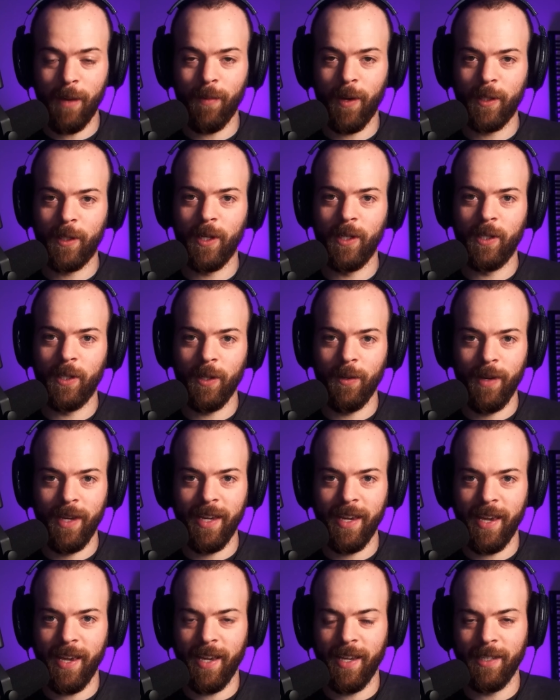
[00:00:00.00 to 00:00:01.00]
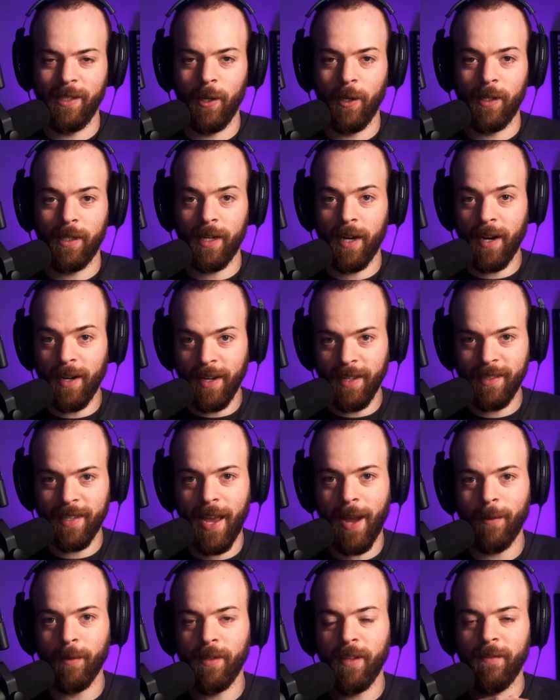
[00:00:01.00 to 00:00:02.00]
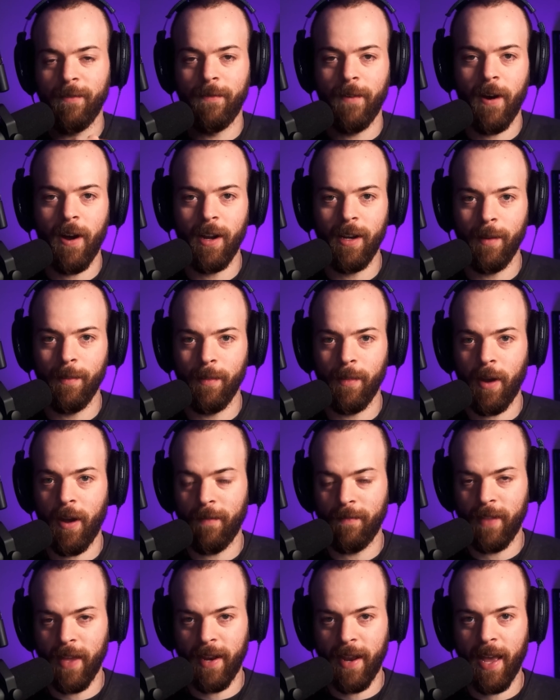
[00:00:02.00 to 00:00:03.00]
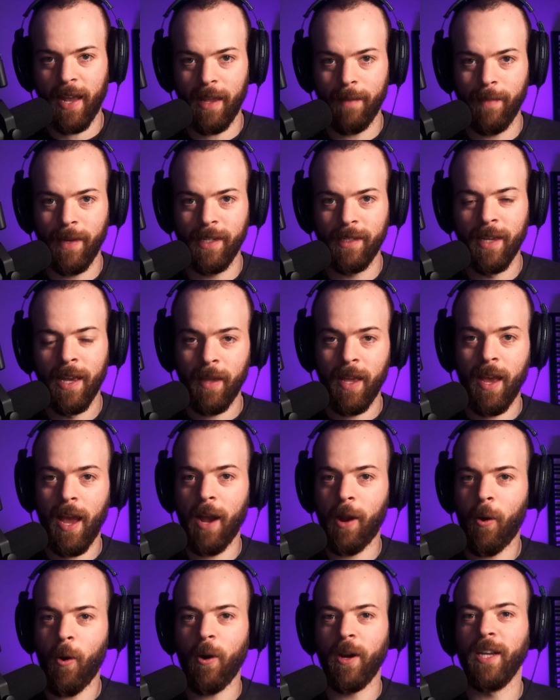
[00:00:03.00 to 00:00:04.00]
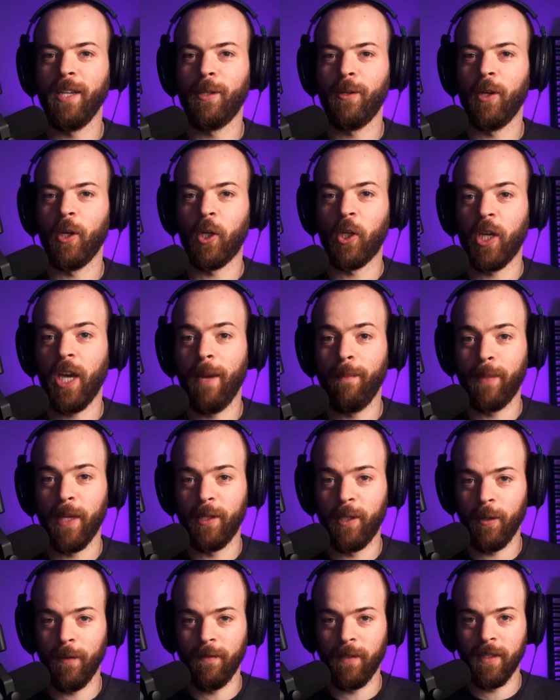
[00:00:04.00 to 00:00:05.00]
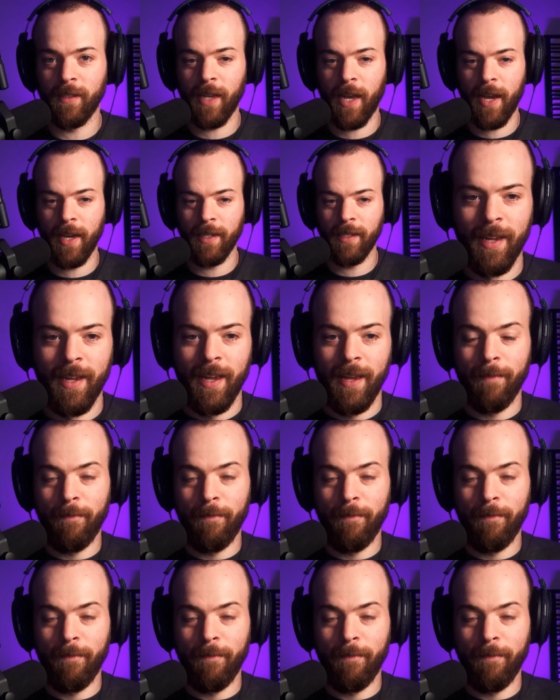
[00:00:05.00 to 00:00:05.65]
what you're doing is you're turning down the volume of that element according to the shape that you've designed.